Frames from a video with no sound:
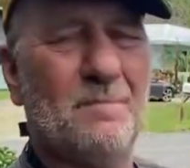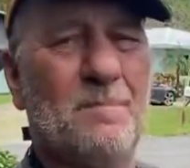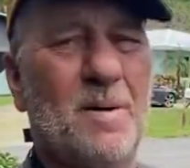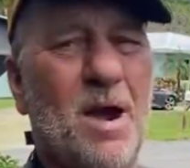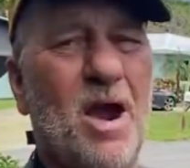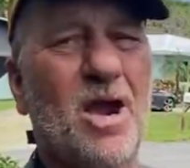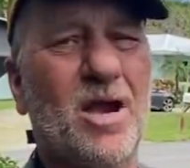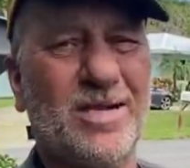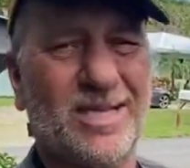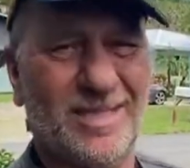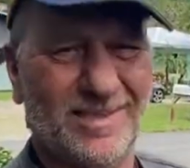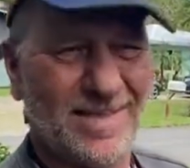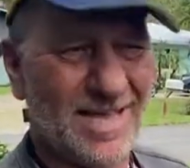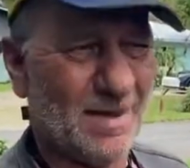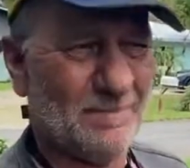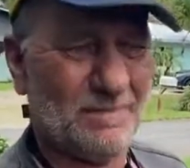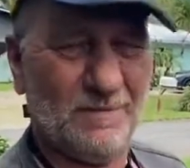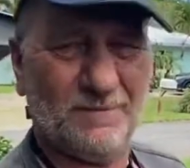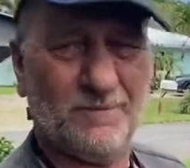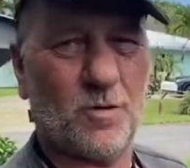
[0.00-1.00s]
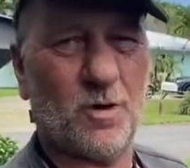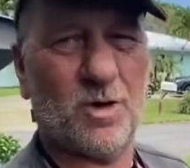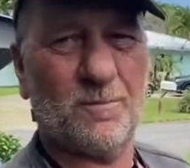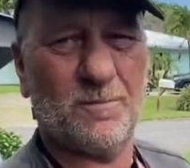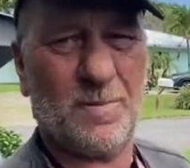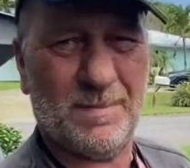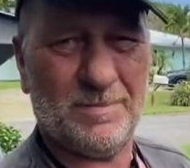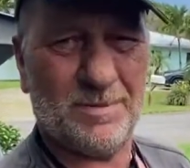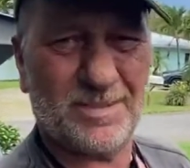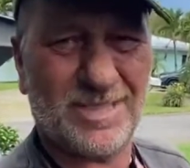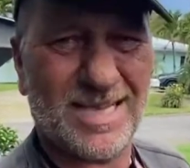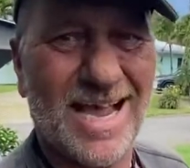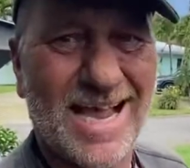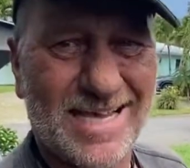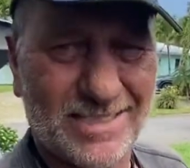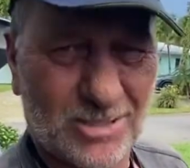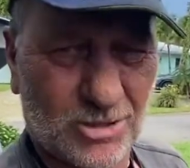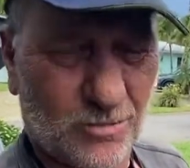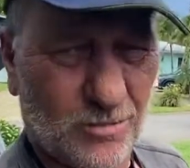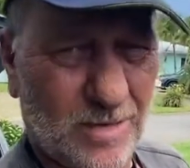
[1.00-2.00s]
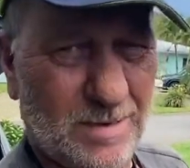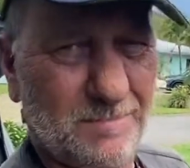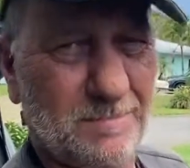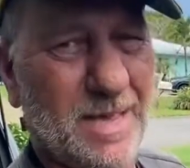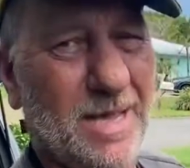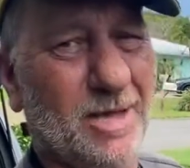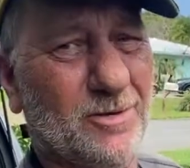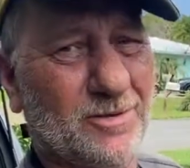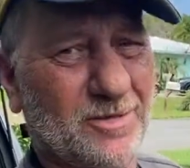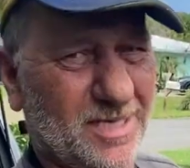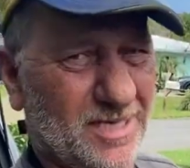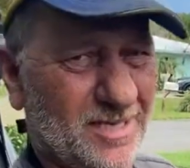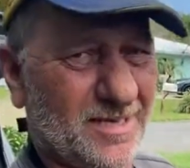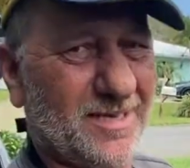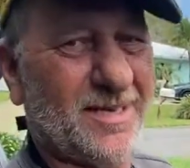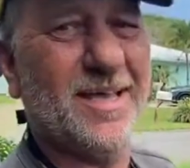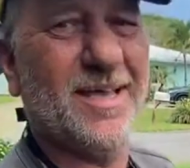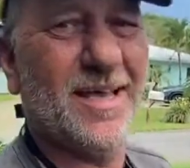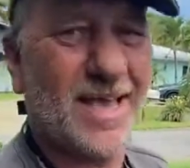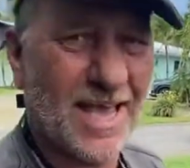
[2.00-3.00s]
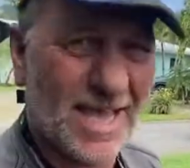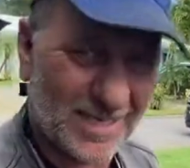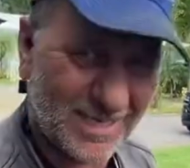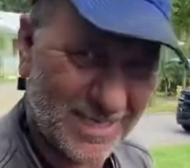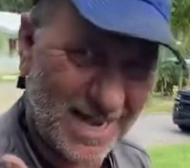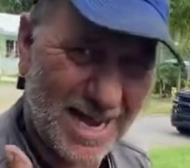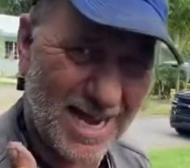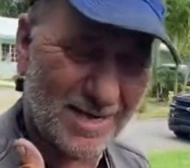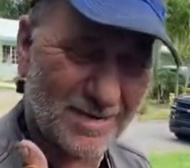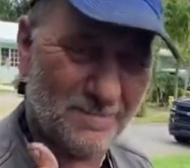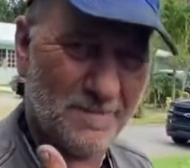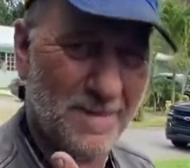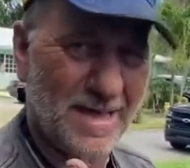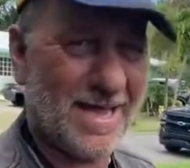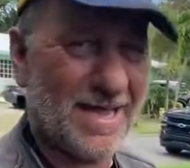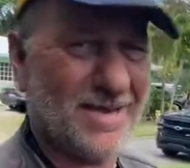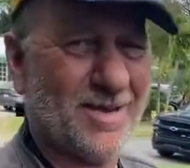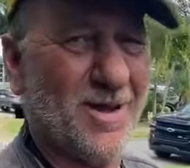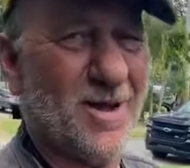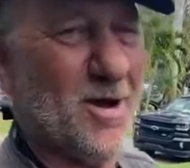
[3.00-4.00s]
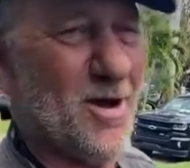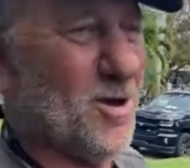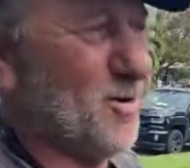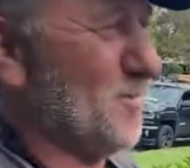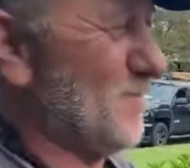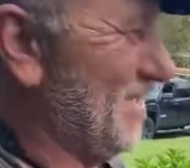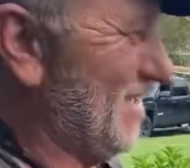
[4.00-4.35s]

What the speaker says: parking lot before the people's ice cream melted and got them back home.